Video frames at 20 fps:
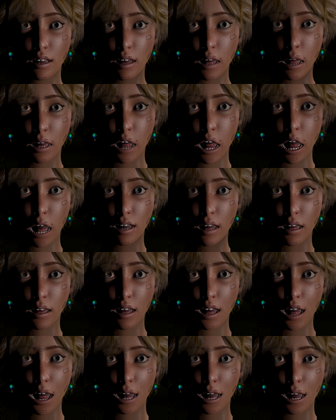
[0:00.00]
is in the
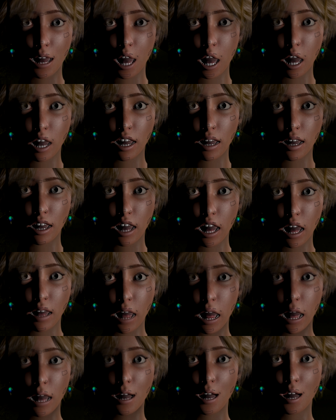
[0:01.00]
Bibliothèque Nationale
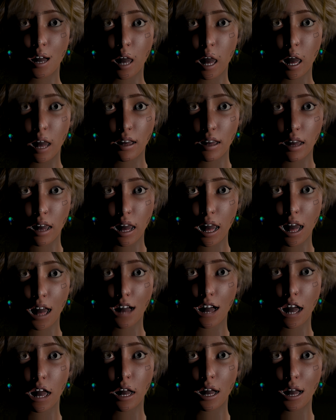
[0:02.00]
at Paris. A
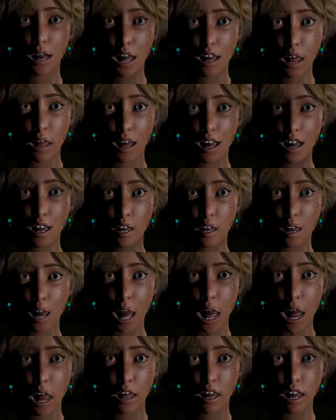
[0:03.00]
17th
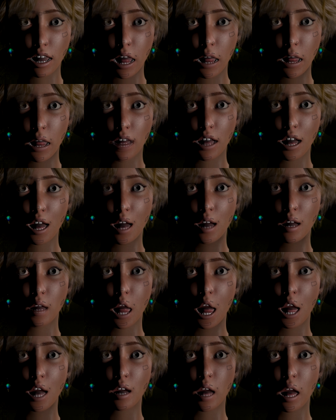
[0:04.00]
century edition is in the
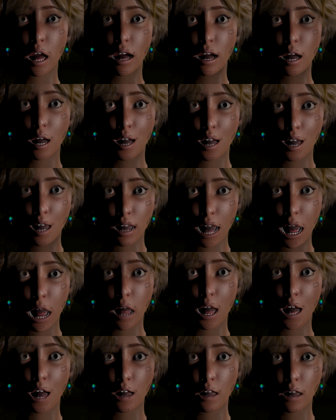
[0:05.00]
Widener Library at
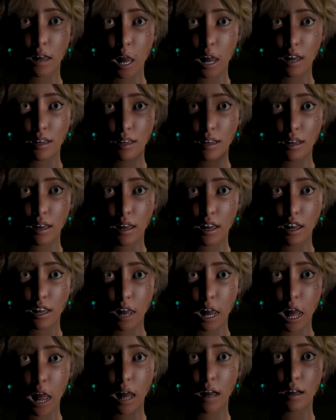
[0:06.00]
Harvard, and
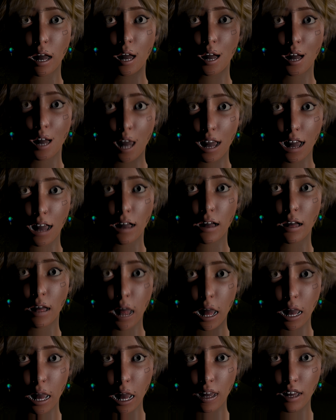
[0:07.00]
in the Library of
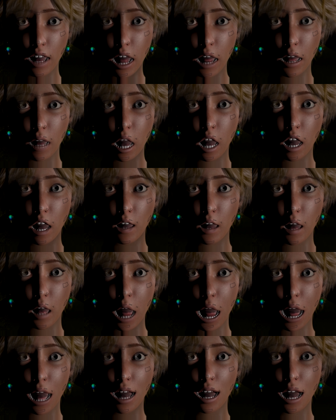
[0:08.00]
Miskatonic
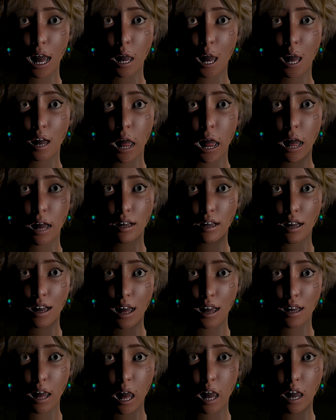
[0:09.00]
University at Arxim,
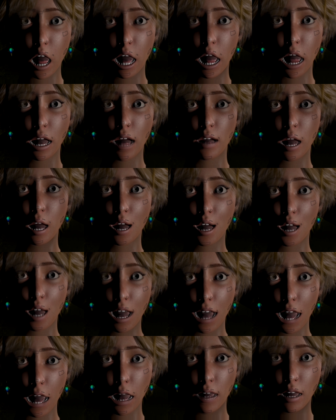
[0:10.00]
also in the
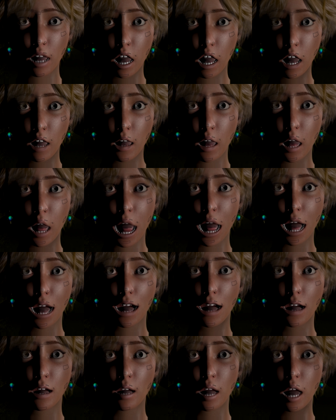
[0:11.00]
Library of the University
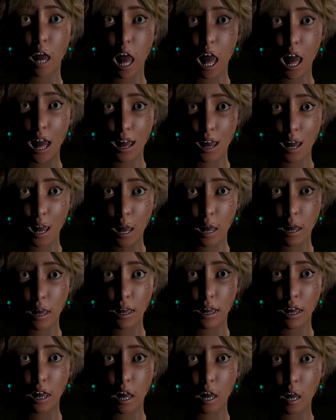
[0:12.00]
of Buenos
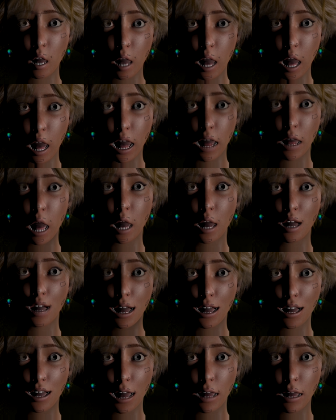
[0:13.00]
Aires. Numerous other
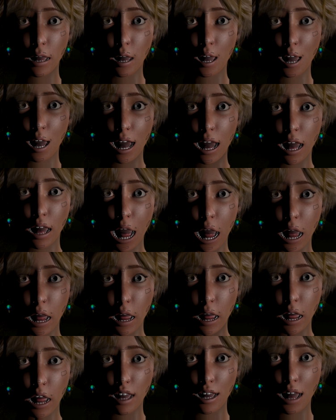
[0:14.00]
copies probably
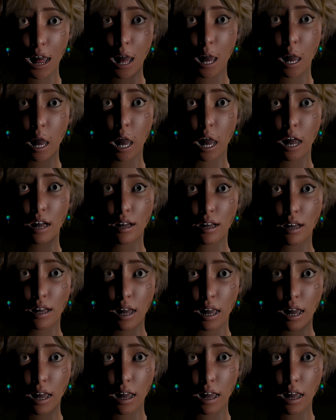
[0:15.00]
exist in secret,